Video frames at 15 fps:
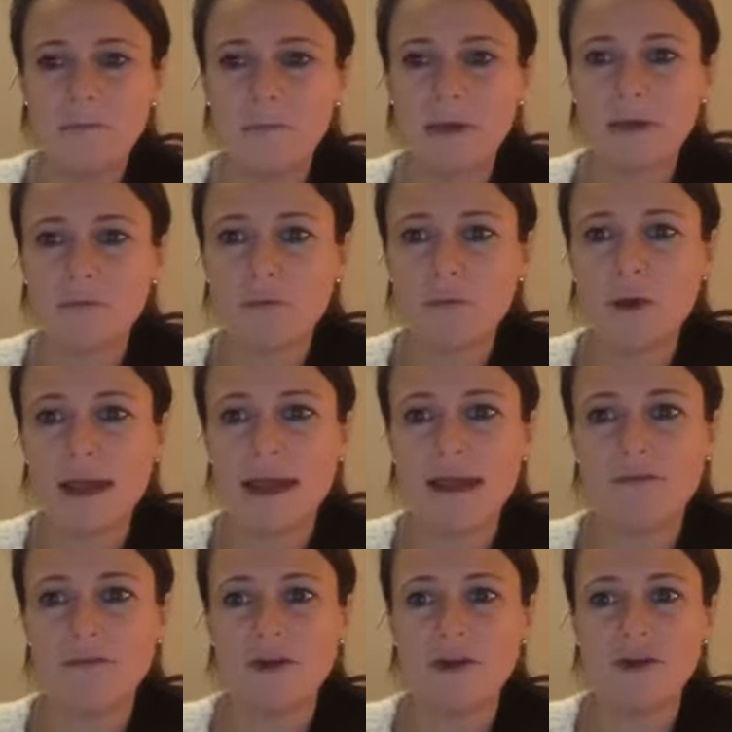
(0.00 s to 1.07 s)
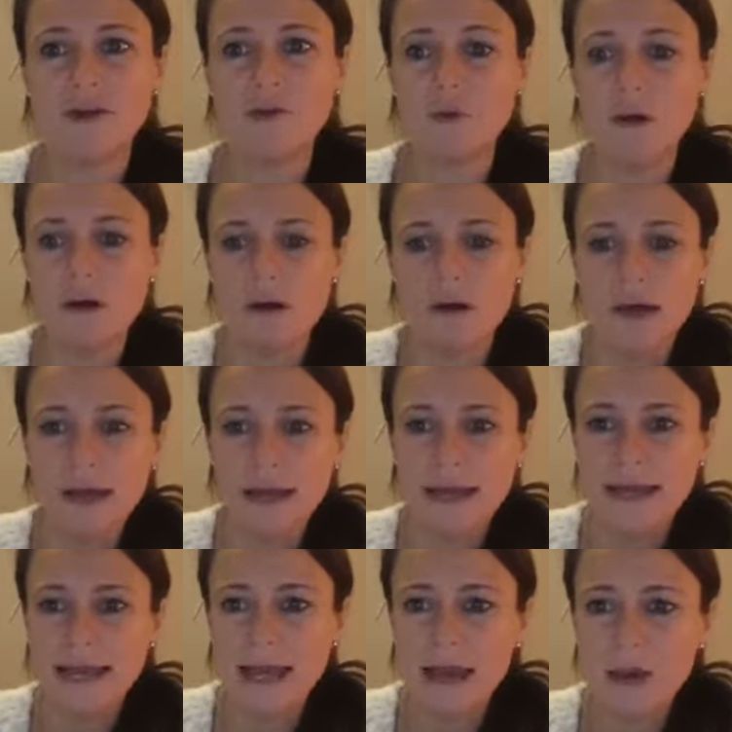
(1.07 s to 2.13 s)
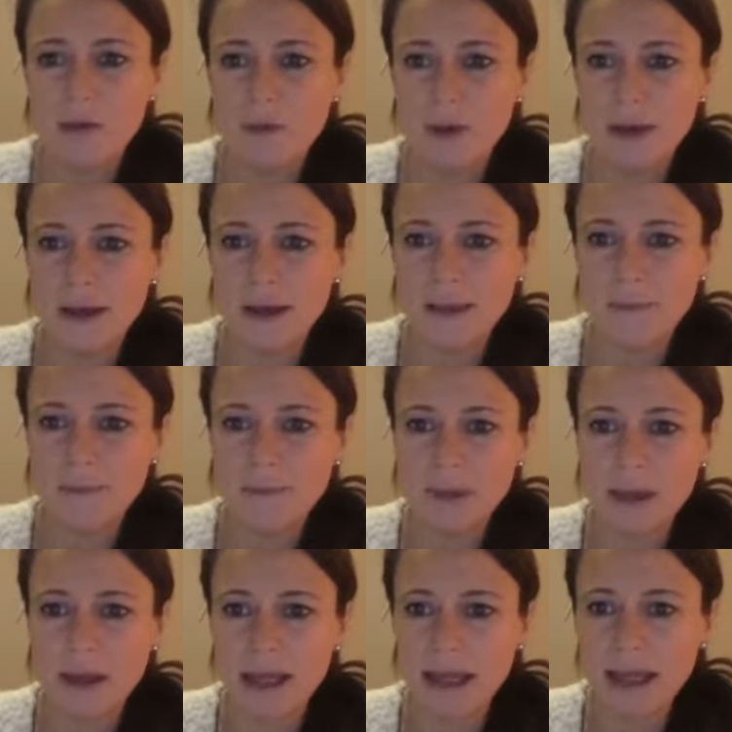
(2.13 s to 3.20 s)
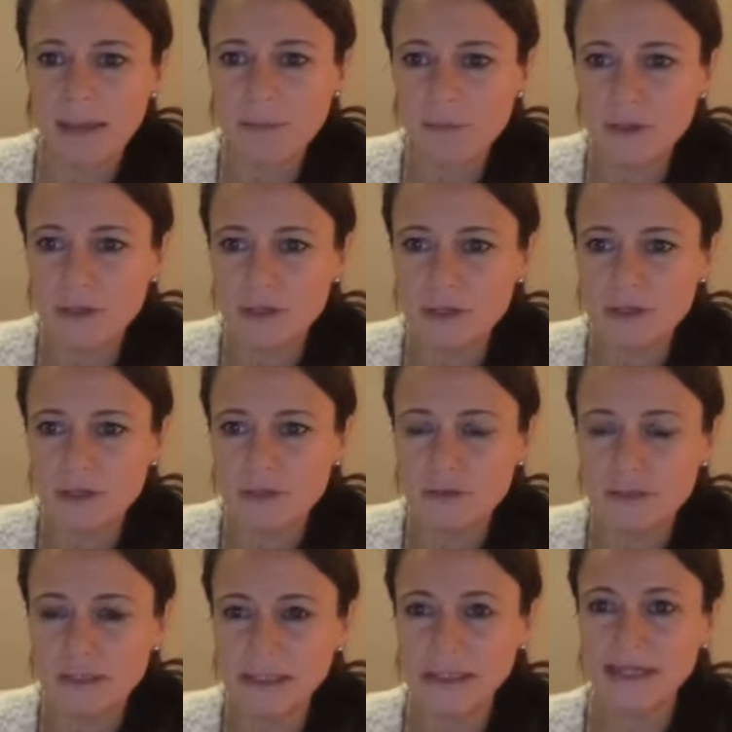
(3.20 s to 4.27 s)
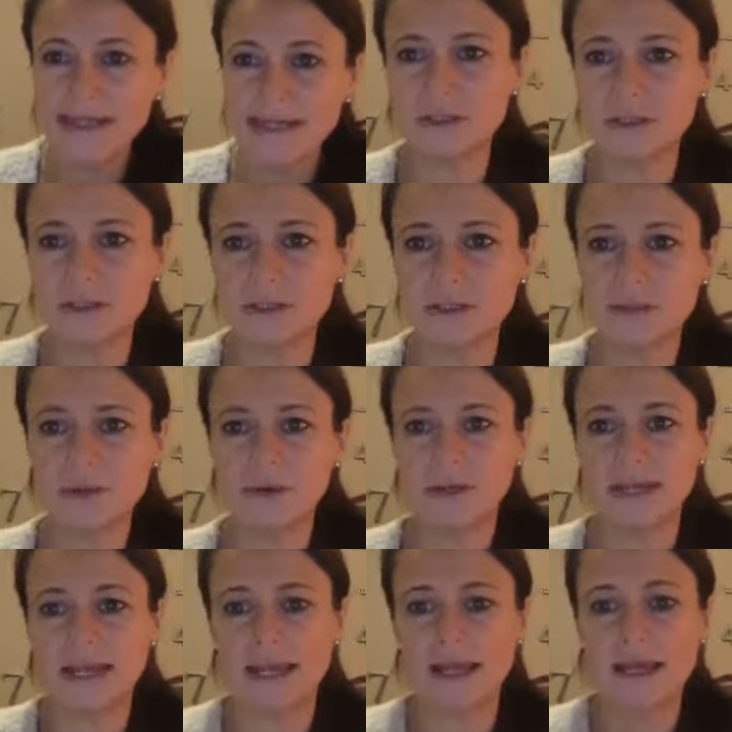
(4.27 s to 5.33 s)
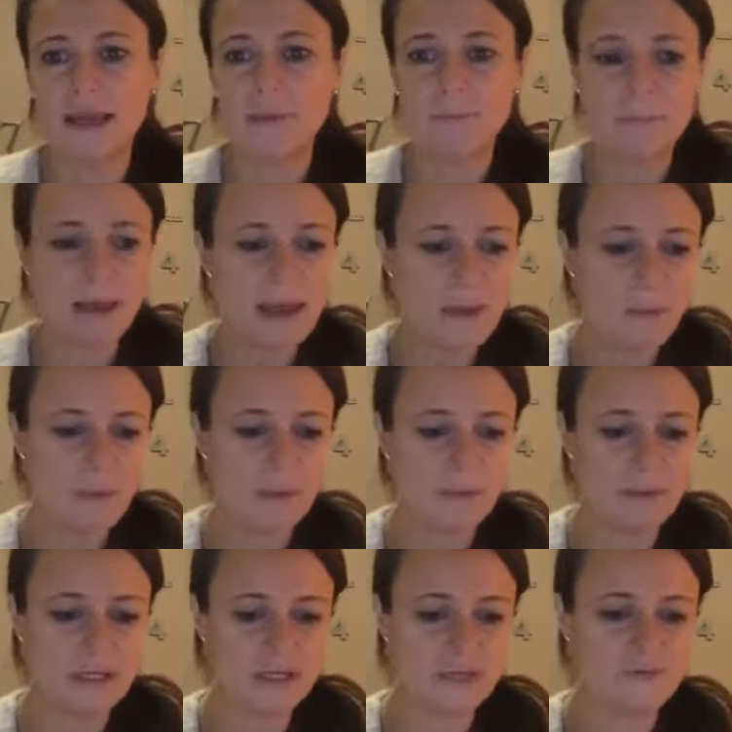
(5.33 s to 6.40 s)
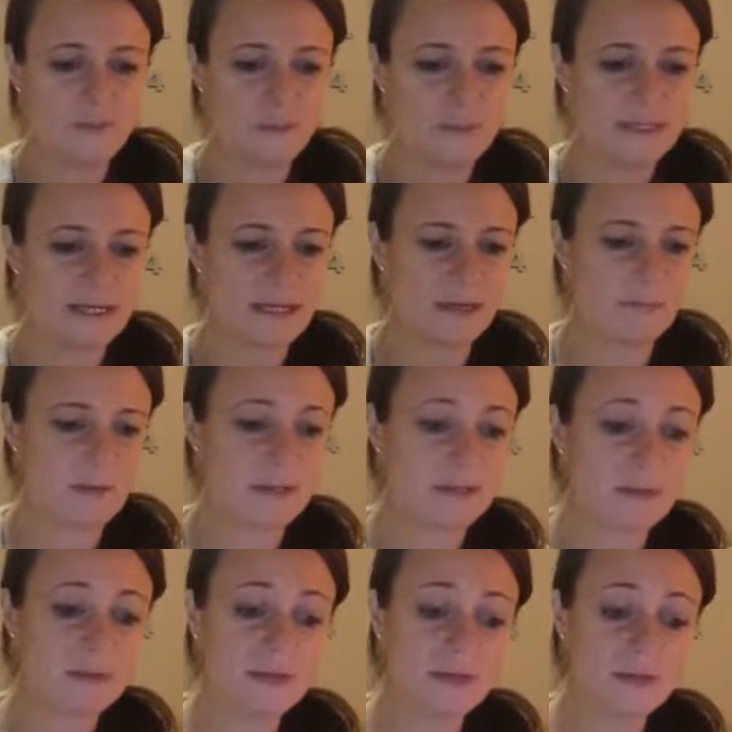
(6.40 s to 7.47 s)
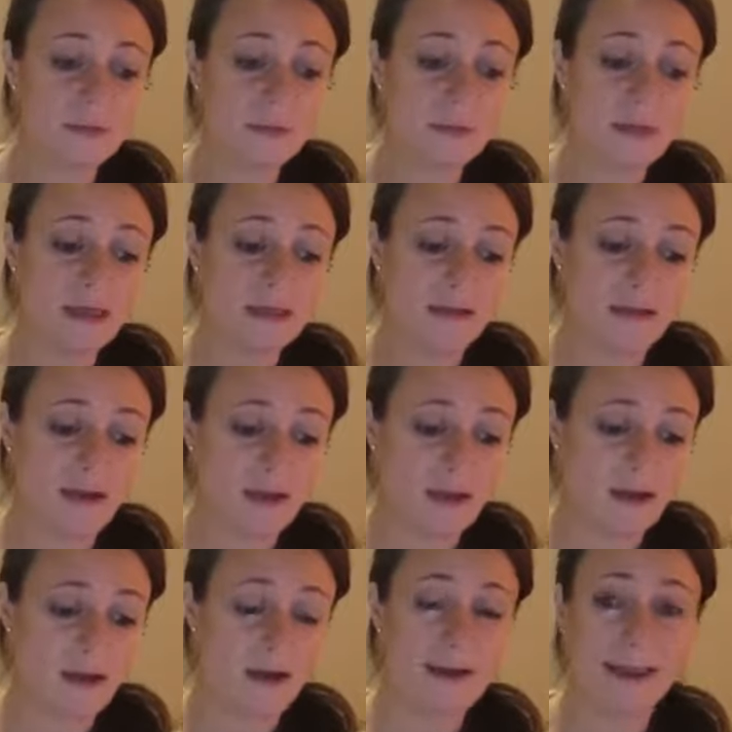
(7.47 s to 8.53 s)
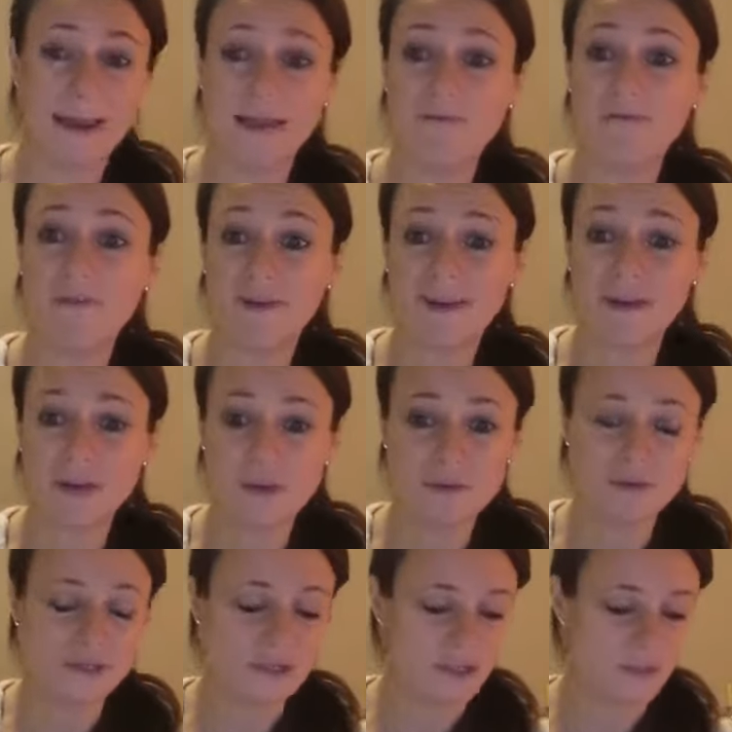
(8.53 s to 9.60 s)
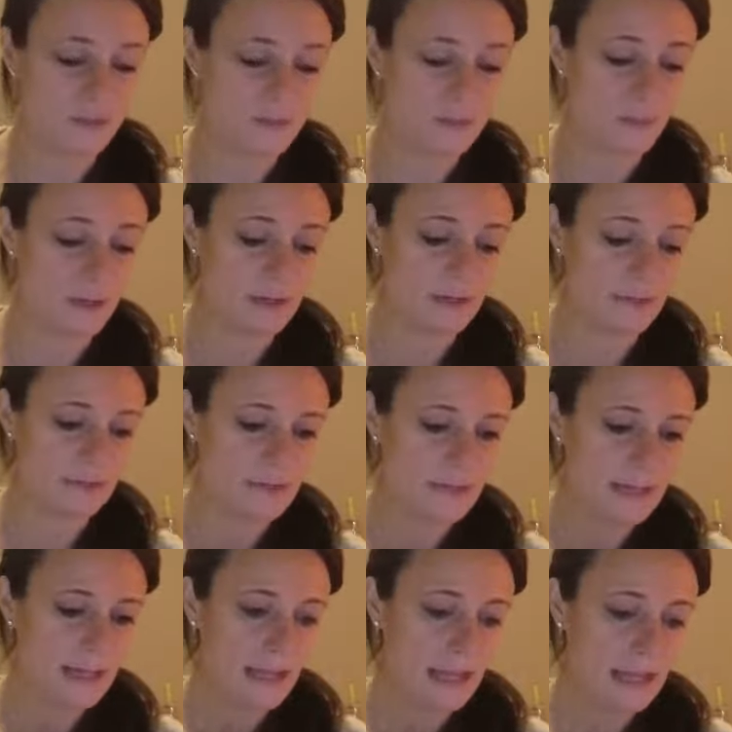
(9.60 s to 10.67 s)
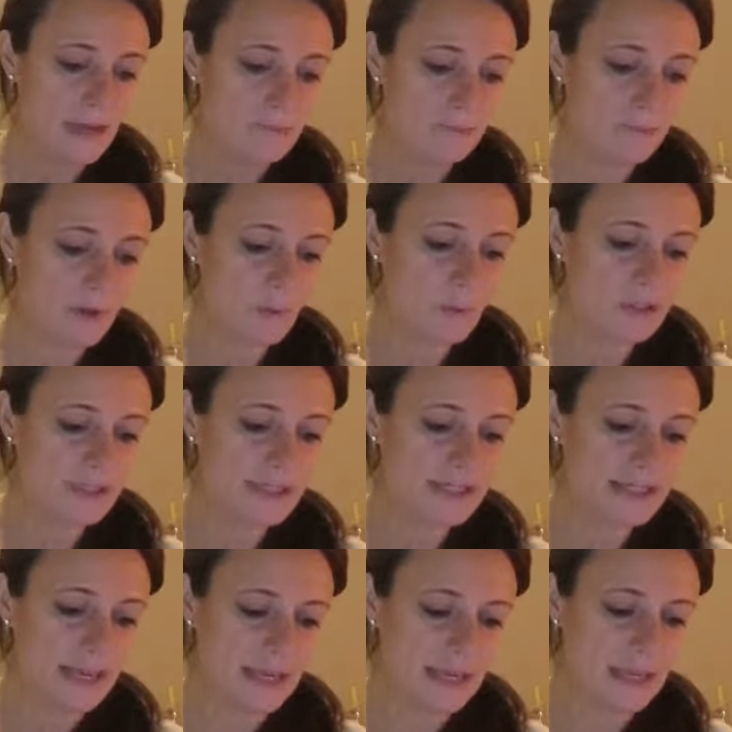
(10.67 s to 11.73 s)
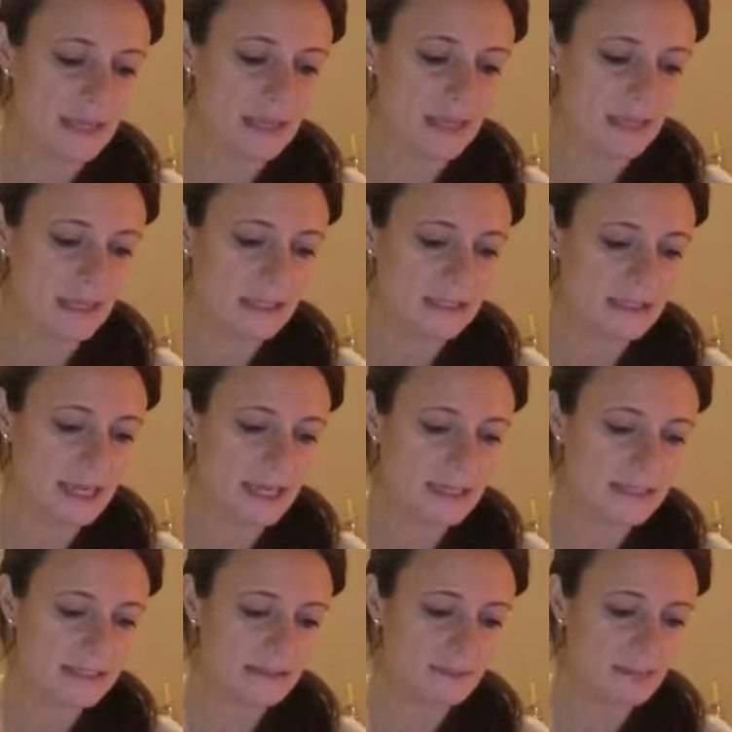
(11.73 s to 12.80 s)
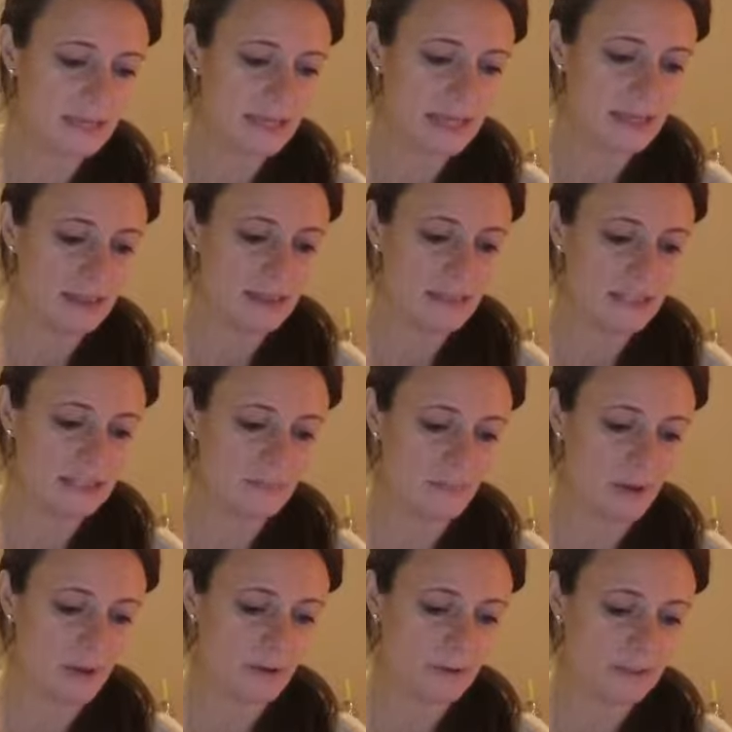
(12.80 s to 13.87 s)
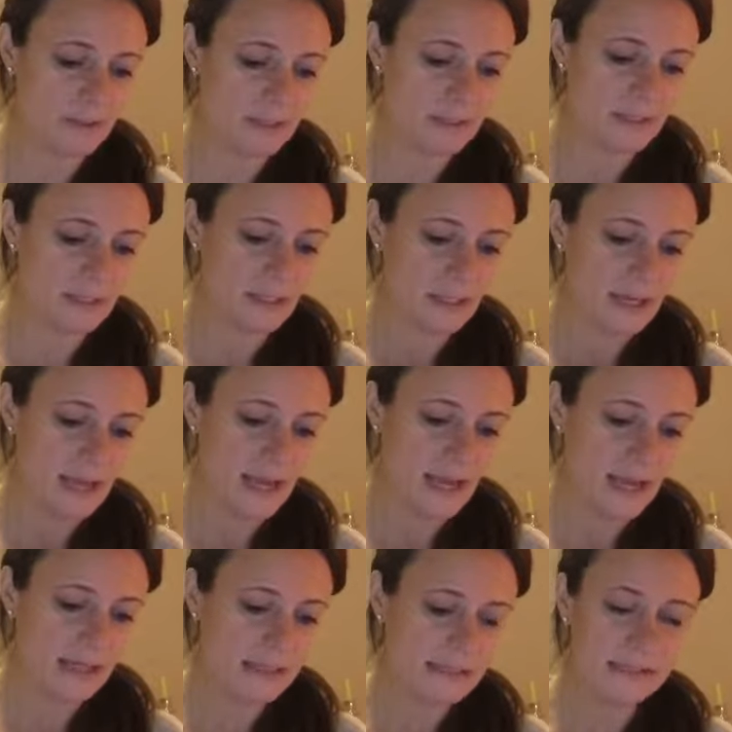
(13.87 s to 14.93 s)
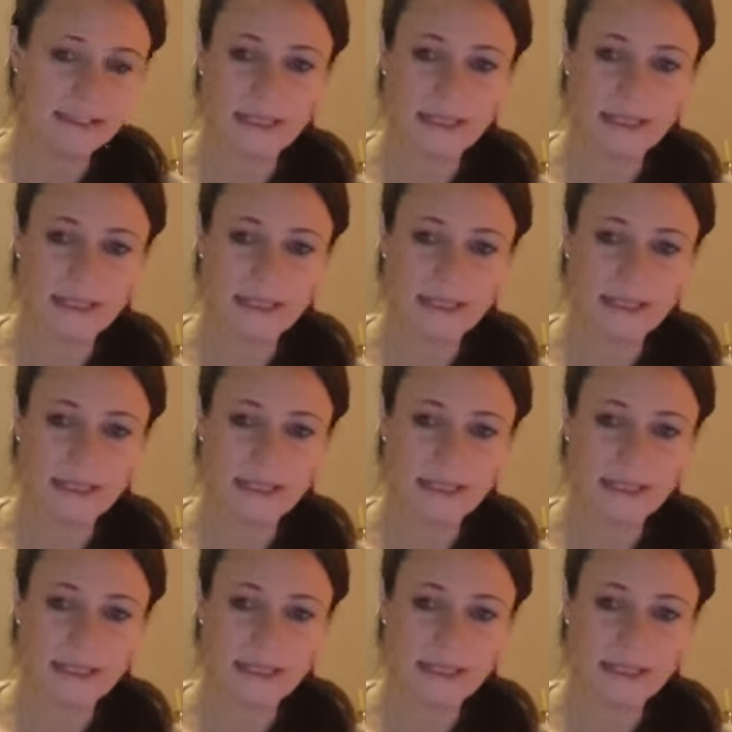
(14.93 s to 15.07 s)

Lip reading: wherever you are. Now, I am going to do, I can't do it on here. Bear with me just for 1 second, because I'm going to do the thing that I invite you to do as well, which is either tag somebody in this post and